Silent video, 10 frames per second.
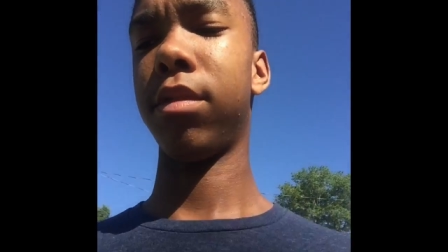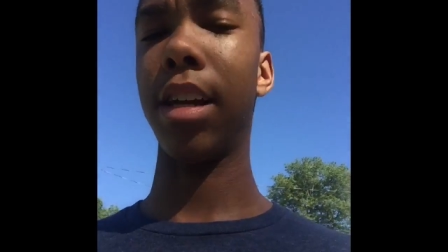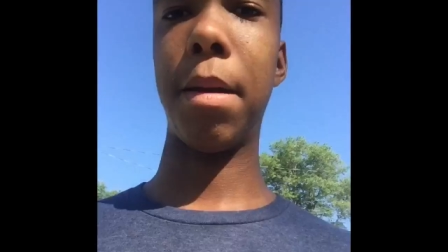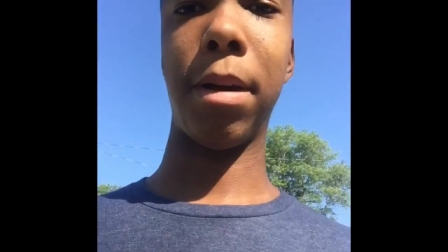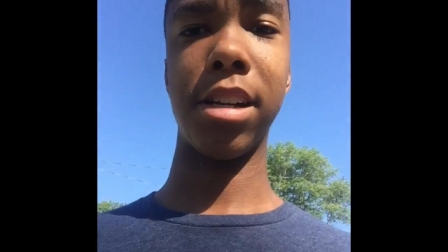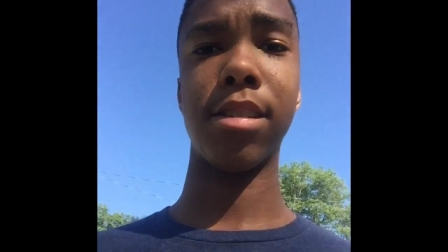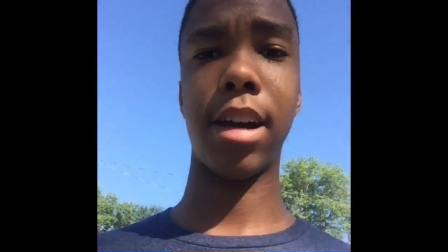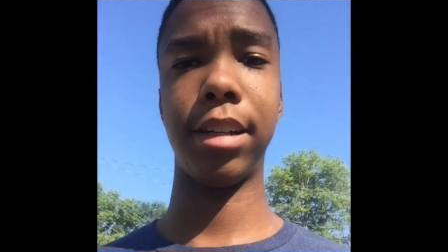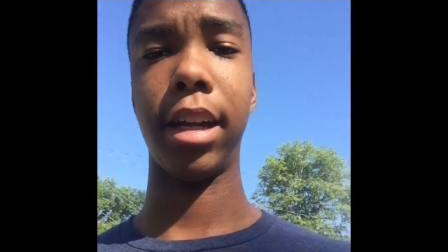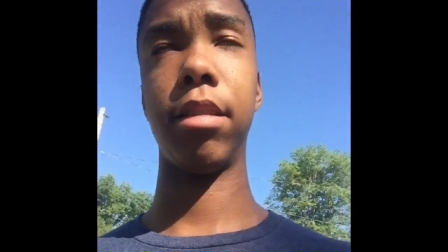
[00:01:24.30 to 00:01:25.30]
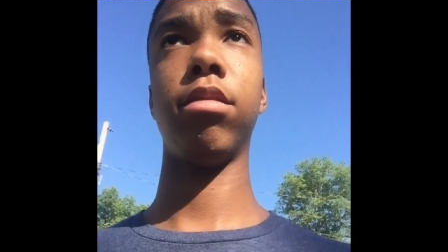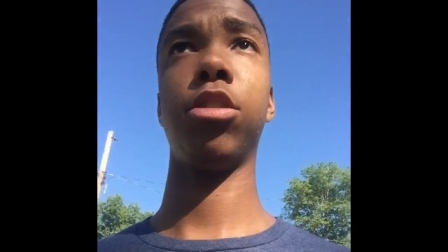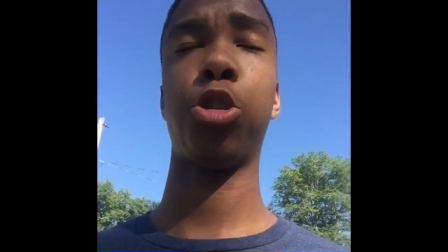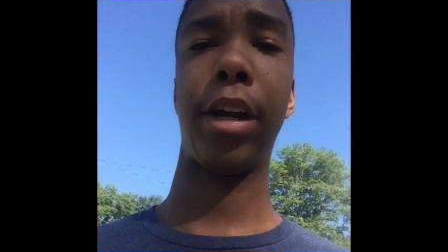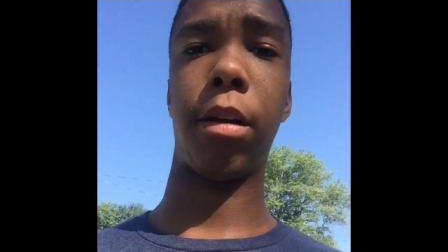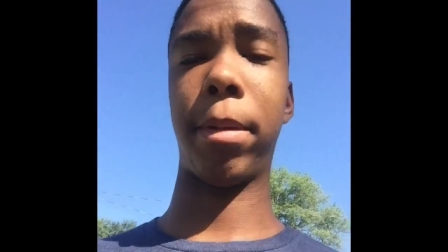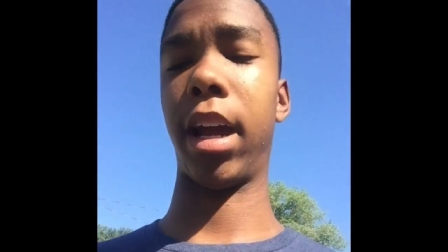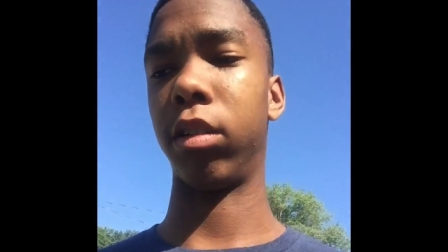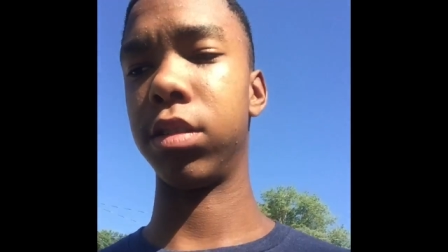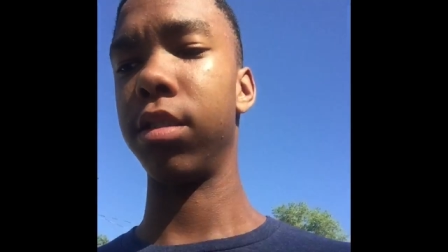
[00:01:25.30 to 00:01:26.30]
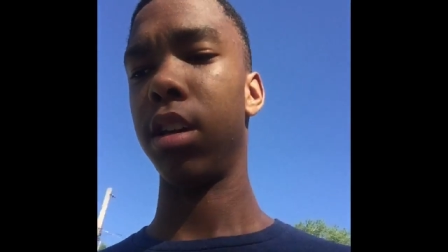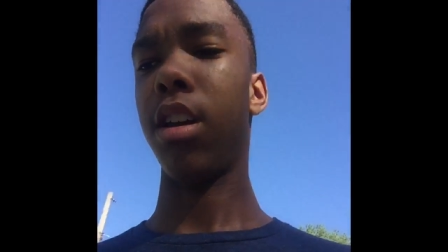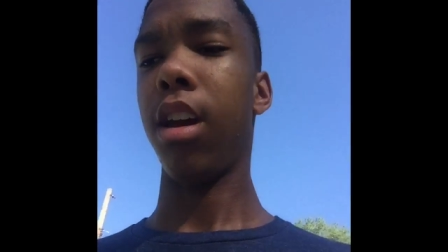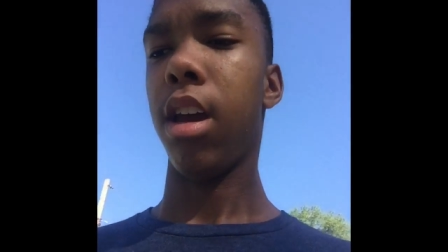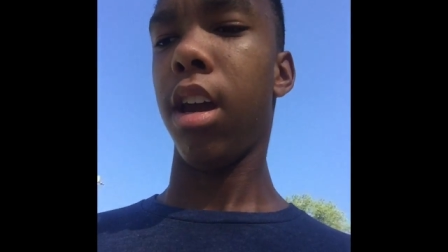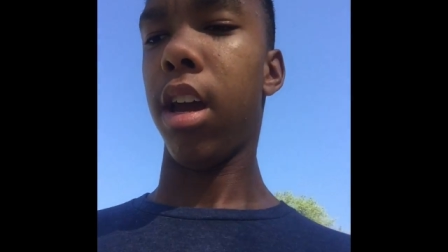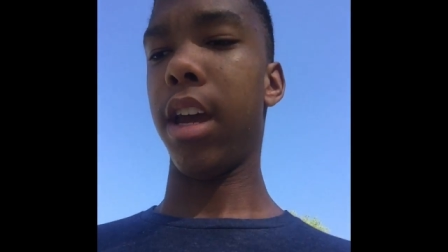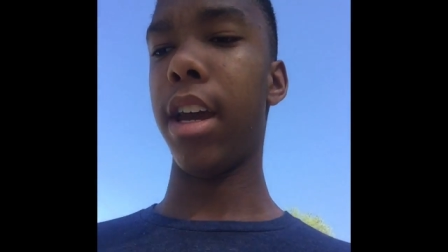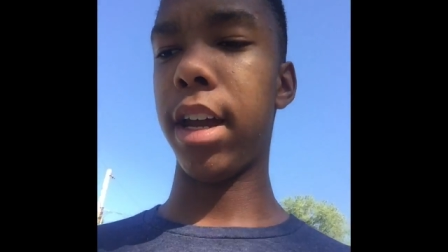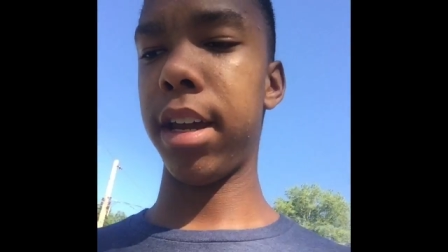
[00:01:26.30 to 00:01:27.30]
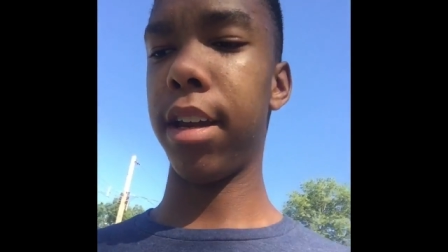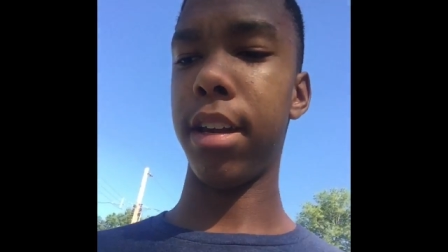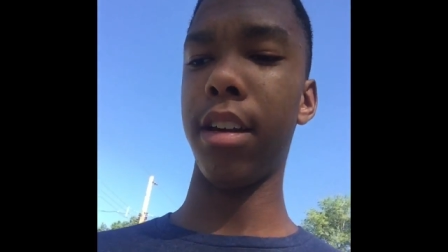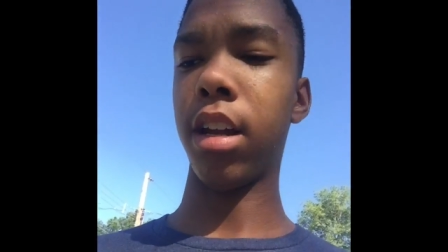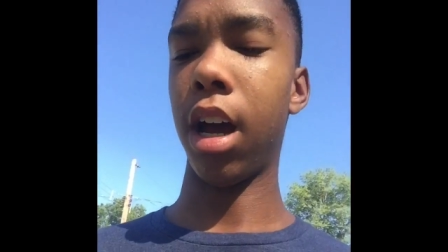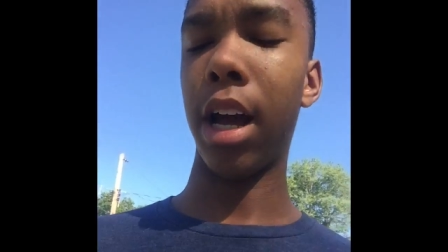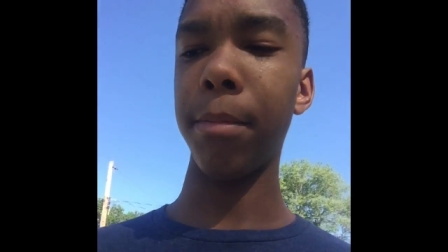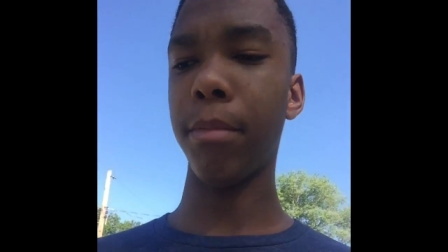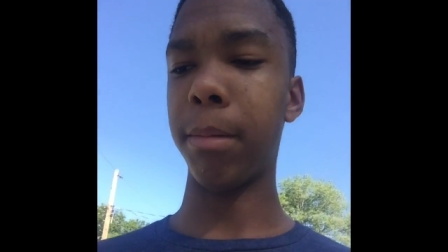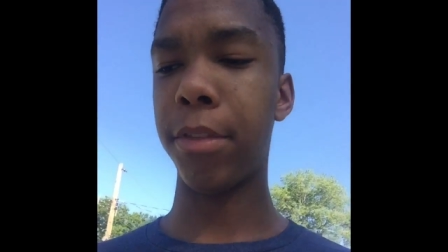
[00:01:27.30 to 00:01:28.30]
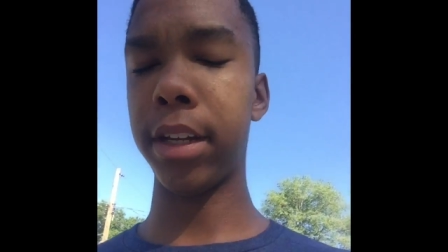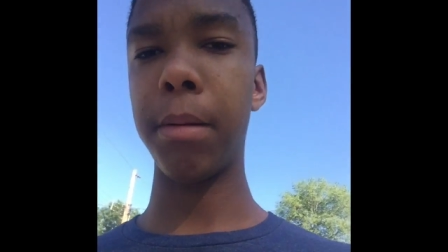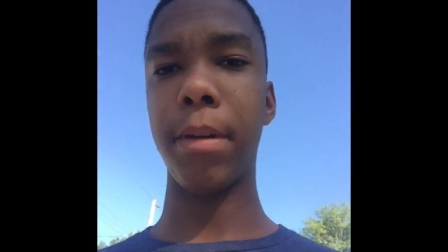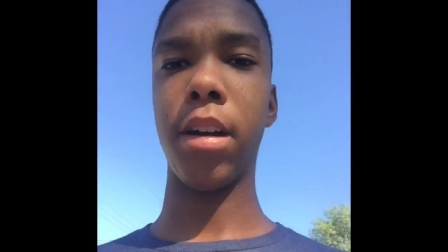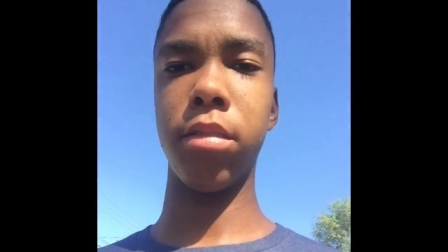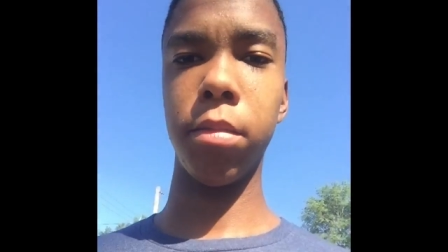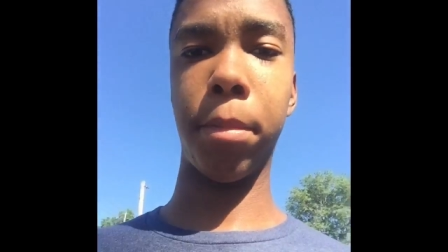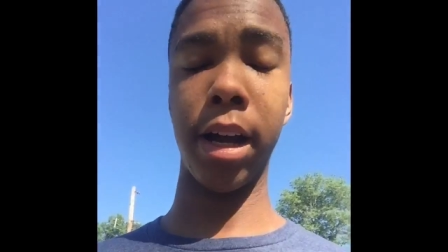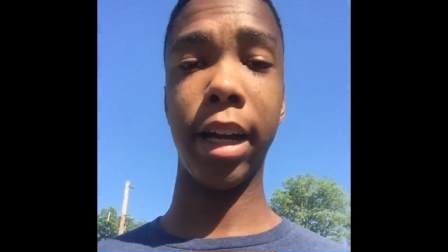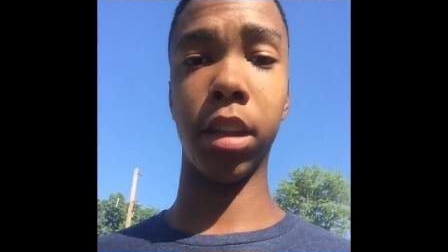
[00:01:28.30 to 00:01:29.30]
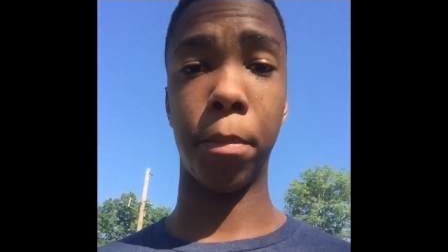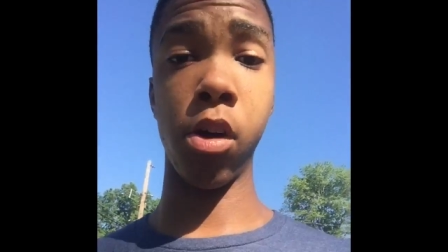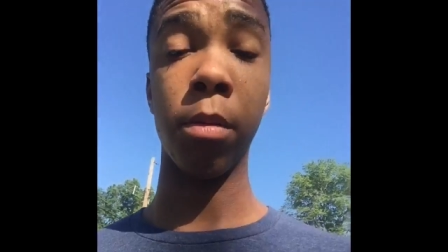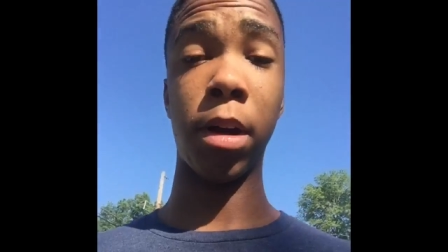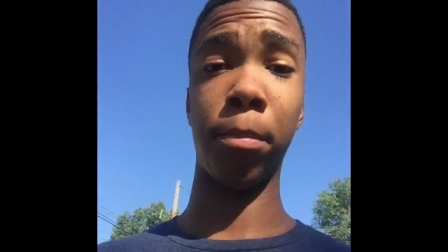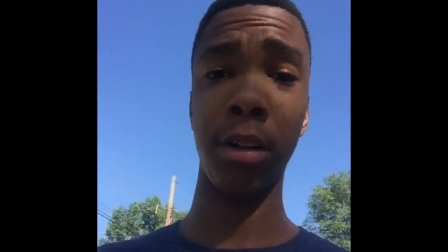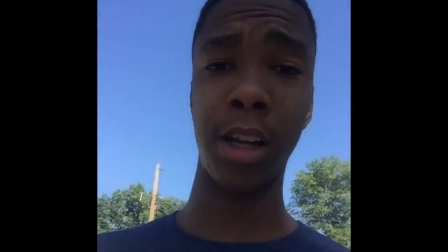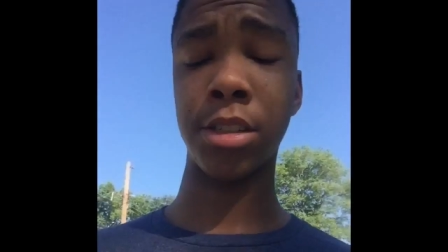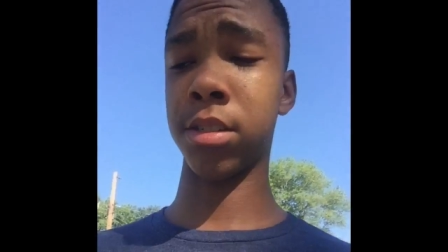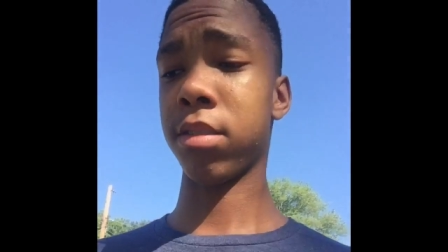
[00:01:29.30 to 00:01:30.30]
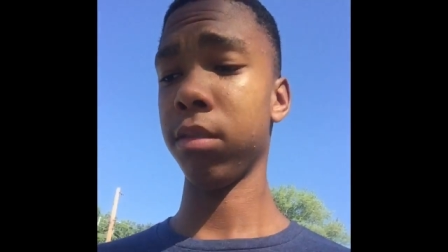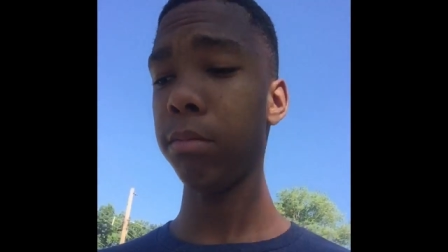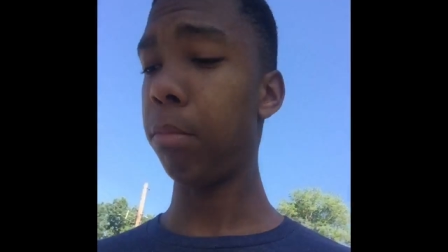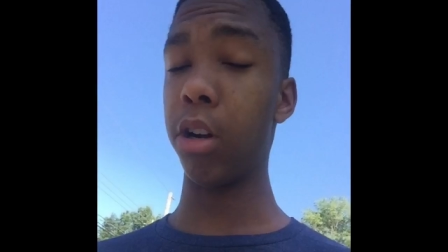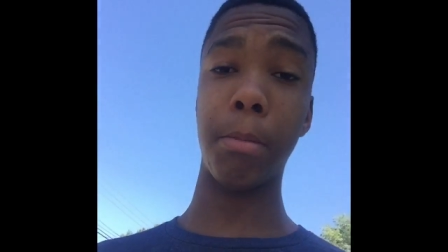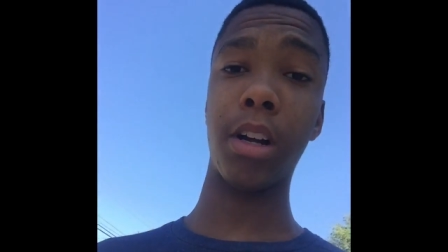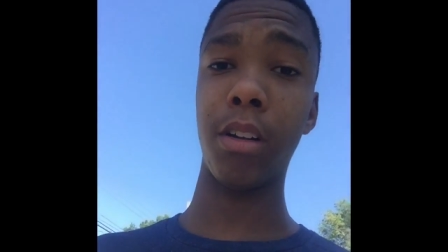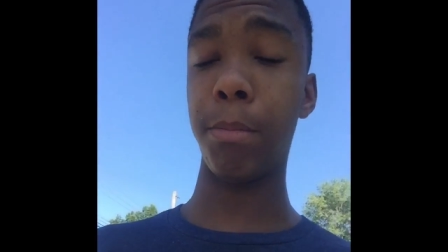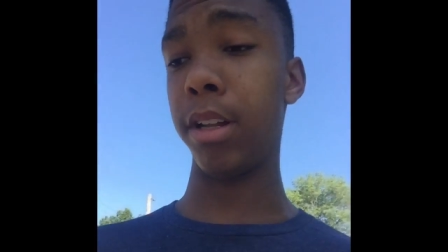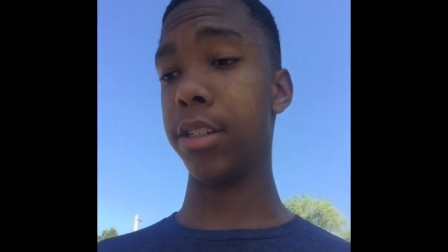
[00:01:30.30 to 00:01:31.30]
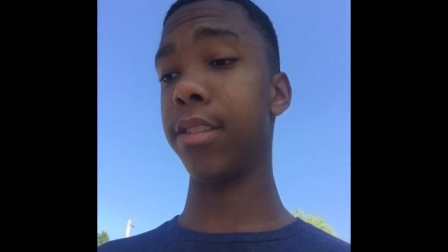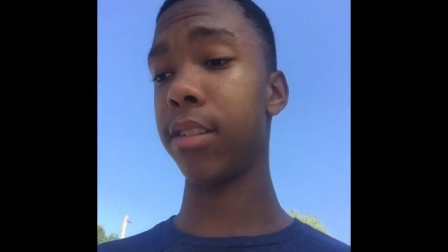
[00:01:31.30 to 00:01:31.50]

side by side yet in trainer battles and I'm I'm thinking about buying the Pokemon Plus, Pokemon Go Plus.